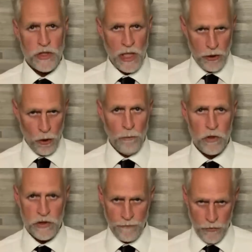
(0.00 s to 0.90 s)
and I know
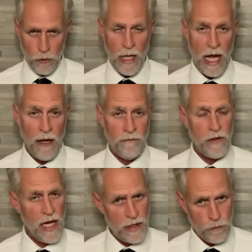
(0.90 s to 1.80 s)
most of you have
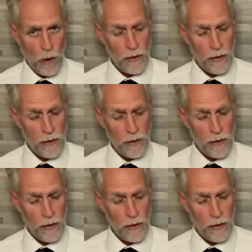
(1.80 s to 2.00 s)
as well.